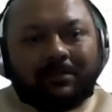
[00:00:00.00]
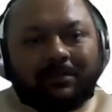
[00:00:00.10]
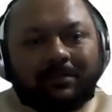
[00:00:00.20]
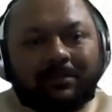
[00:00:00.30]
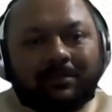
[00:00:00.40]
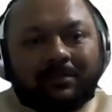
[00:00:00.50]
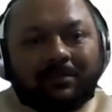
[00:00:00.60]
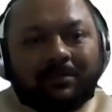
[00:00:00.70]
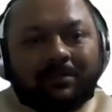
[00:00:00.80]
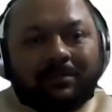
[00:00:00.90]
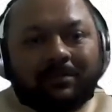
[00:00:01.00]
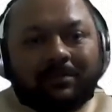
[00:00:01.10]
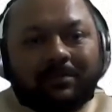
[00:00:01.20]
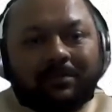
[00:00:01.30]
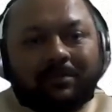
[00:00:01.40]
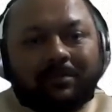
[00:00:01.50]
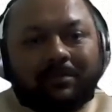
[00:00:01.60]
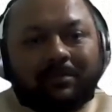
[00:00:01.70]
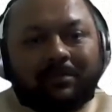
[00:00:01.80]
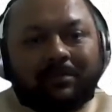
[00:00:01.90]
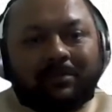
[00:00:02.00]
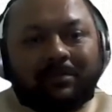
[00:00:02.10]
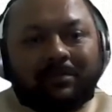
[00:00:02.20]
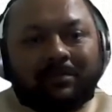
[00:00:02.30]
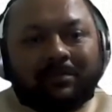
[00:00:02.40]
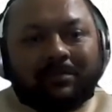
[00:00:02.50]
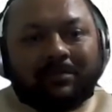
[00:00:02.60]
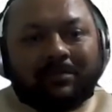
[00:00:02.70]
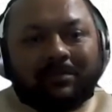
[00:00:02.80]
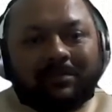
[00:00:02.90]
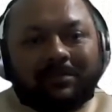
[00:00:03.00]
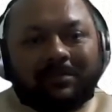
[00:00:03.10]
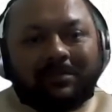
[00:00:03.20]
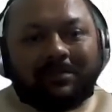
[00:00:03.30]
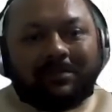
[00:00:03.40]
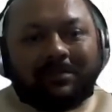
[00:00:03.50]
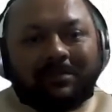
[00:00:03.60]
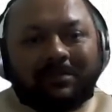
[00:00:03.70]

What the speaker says: The person shown says nothing.